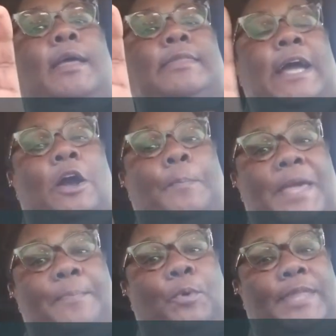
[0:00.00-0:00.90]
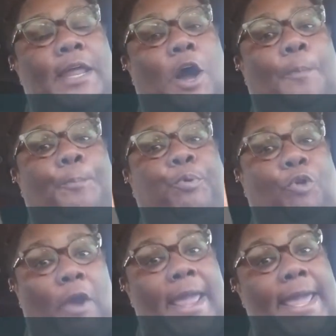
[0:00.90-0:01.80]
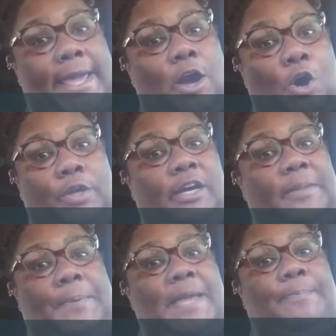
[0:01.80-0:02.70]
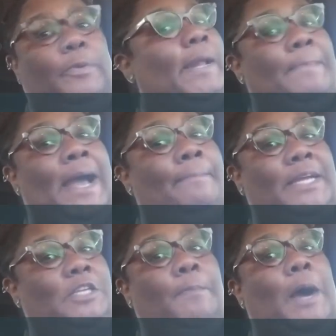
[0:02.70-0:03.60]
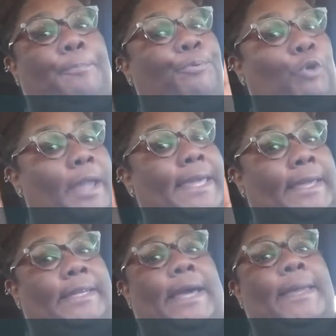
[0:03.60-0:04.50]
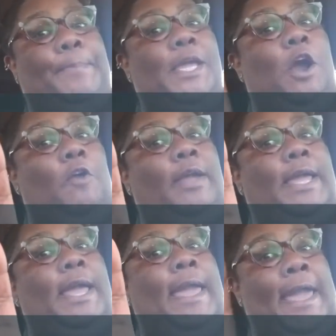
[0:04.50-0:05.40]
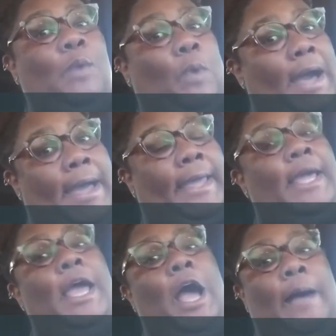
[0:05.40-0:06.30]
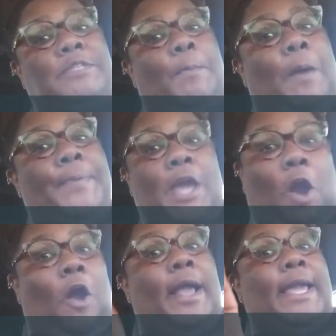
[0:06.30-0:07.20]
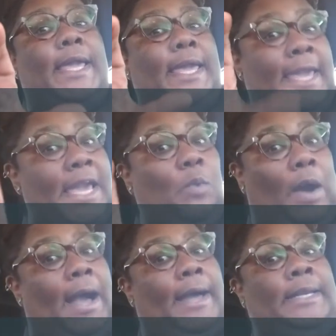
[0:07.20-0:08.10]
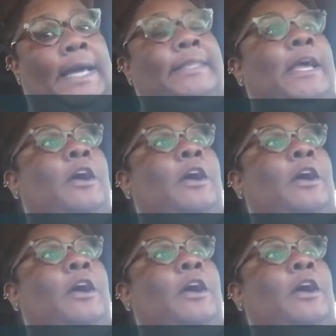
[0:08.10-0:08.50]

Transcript: There are people that are preying on other people. And I'm not talking about praying like P-R-A-Y. I'm talking about P-R-E-Y. Like, there